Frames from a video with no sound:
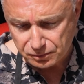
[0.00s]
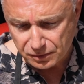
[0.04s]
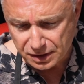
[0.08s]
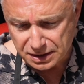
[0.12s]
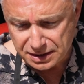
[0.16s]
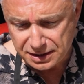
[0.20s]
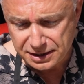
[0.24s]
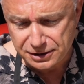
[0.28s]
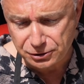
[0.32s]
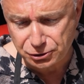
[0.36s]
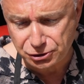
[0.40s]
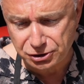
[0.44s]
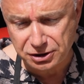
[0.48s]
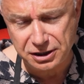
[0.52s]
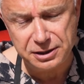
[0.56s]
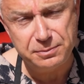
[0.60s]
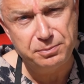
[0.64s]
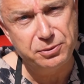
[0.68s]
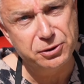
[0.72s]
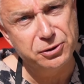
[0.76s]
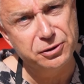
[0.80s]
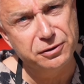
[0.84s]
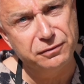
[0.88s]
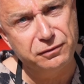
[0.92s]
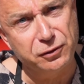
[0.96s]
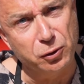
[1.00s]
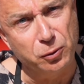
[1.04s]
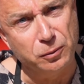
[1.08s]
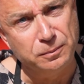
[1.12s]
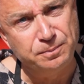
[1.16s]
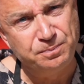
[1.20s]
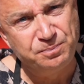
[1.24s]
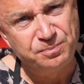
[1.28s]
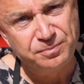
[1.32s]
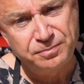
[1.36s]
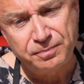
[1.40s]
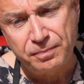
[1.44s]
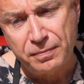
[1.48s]
Literally beautiful.
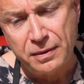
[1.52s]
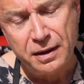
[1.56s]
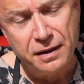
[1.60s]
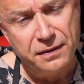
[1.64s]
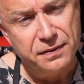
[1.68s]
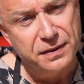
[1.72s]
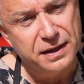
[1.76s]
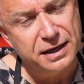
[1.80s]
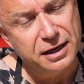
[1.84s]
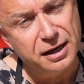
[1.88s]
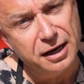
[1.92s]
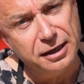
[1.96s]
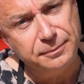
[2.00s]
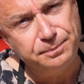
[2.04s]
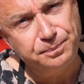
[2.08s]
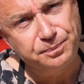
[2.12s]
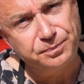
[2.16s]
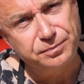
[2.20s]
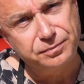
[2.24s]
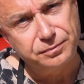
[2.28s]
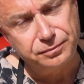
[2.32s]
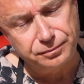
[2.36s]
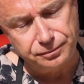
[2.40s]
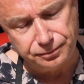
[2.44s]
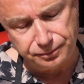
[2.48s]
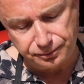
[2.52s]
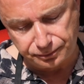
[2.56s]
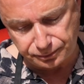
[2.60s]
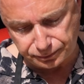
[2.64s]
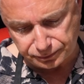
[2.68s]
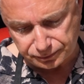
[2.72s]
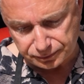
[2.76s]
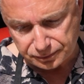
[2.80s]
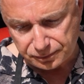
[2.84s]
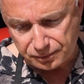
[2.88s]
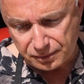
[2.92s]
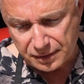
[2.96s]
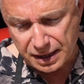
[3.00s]
The uh,
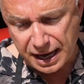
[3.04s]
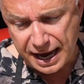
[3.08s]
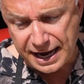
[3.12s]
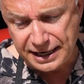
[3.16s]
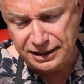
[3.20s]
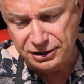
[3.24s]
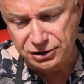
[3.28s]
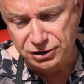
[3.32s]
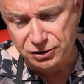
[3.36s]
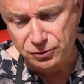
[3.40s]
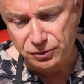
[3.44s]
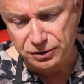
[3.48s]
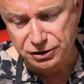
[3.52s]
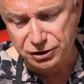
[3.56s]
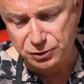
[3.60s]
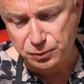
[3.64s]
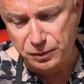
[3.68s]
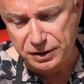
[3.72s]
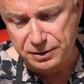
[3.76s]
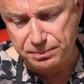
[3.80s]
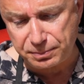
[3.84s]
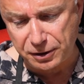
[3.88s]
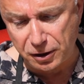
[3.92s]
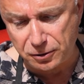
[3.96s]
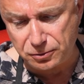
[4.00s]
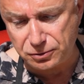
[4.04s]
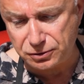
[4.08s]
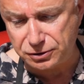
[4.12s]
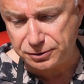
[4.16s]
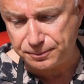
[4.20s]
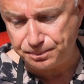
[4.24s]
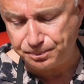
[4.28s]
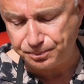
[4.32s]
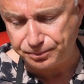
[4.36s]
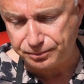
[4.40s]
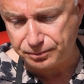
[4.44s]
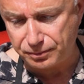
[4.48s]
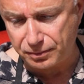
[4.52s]
Angus and Oink sweet bones
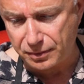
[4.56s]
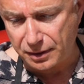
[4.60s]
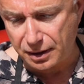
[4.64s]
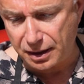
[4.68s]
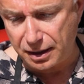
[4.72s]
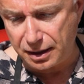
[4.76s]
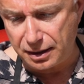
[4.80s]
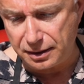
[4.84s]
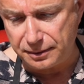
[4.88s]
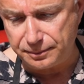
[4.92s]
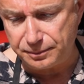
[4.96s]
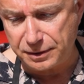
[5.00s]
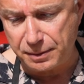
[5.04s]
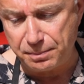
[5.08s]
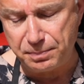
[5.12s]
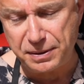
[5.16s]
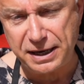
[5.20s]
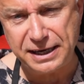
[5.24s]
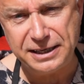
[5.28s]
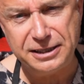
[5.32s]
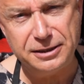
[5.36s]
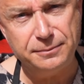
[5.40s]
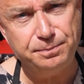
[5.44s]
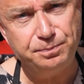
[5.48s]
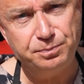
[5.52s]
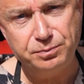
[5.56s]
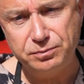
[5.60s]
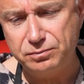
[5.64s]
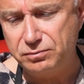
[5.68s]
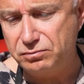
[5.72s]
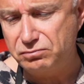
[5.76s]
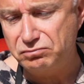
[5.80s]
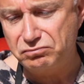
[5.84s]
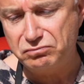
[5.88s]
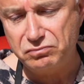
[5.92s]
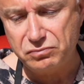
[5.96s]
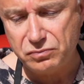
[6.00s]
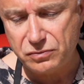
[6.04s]
and bacon.
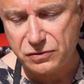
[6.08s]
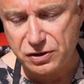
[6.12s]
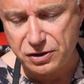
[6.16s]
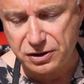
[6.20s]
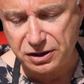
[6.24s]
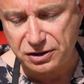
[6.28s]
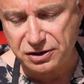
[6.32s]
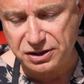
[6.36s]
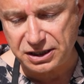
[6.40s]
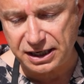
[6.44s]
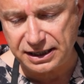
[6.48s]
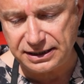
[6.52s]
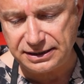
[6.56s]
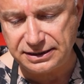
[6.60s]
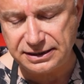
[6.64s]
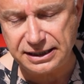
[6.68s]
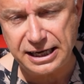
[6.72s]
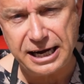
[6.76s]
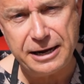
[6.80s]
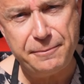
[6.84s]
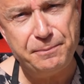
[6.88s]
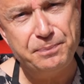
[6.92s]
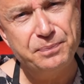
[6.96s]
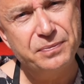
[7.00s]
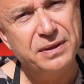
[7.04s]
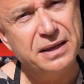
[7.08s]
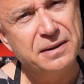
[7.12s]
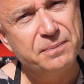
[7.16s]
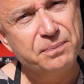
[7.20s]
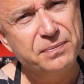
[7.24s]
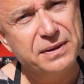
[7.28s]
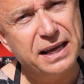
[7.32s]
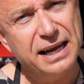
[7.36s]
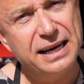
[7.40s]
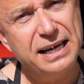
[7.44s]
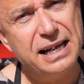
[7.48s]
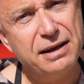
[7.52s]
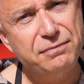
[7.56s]
You can taste that.
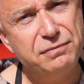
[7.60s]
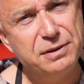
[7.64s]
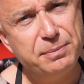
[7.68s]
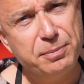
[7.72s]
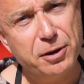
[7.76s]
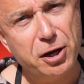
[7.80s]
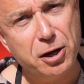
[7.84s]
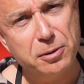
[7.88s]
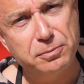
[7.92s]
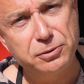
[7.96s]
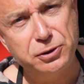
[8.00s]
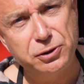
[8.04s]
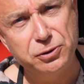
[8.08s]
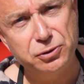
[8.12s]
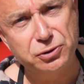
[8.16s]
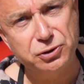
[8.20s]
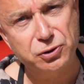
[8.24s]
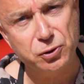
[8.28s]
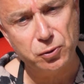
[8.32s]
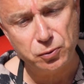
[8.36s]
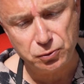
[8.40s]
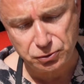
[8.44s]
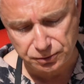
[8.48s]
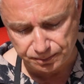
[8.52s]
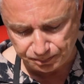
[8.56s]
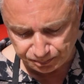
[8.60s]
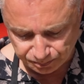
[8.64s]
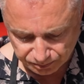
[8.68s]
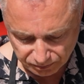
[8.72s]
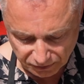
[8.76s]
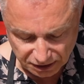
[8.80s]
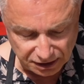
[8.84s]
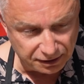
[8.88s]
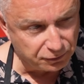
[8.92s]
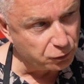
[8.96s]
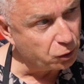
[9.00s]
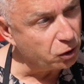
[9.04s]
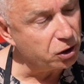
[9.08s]
That lovely barbecue sauce.
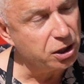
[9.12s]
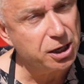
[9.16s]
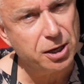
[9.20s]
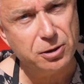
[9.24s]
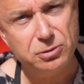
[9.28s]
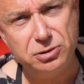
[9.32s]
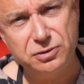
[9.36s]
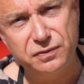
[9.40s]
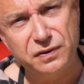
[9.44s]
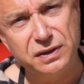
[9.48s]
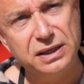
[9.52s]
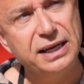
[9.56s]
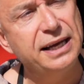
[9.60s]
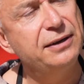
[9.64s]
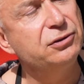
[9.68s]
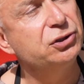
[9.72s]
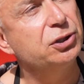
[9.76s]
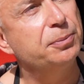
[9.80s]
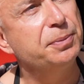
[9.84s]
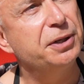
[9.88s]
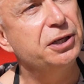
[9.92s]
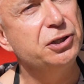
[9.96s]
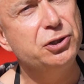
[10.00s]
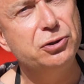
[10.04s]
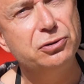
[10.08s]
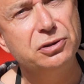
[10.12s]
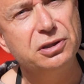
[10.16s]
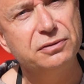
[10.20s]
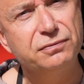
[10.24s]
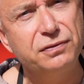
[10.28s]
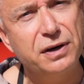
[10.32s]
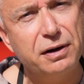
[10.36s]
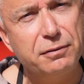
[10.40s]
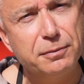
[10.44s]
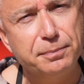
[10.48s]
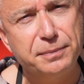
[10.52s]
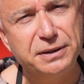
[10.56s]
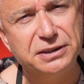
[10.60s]
I've got loads of it left, so I better use it
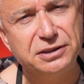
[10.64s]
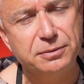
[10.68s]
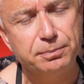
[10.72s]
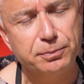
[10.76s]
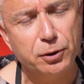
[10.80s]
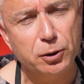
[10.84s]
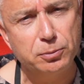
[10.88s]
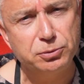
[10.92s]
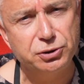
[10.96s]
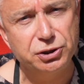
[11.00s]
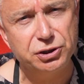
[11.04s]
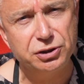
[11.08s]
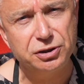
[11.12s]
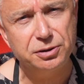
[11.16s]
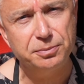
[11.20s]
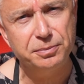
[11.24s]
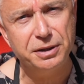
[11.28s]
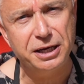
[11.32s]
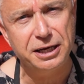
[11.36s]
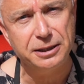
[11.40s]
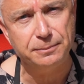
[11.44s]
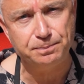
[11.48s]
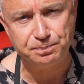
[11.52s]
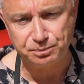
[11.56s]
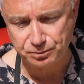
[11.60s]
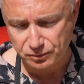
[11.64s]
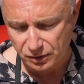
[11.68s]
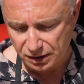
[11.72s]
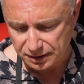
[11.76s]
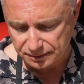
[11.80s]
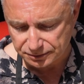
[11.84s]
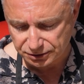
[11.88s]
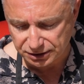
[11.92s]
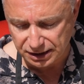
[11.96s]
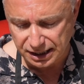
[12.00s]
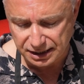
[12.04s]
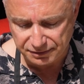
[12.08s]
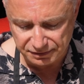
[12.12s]
for other bits and bobs. Do you know what I mean?
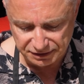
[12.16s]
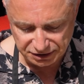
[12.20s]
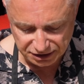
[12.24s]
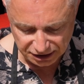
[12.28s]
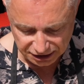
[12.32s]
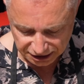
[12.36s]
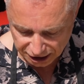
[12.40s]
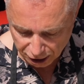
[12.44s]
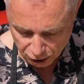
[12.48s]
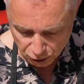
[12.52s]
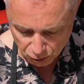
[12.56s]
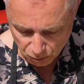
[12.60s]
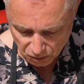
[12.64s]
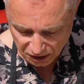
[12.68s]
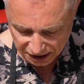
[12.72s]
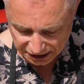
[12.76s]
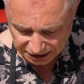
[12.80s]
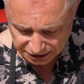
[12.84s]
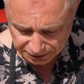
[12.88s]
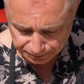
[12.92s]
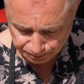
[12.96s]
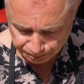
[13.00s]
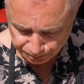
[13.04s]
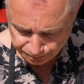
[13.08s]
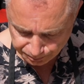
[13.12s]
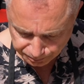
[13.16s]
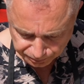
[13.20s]
So none of it's going to go to waste.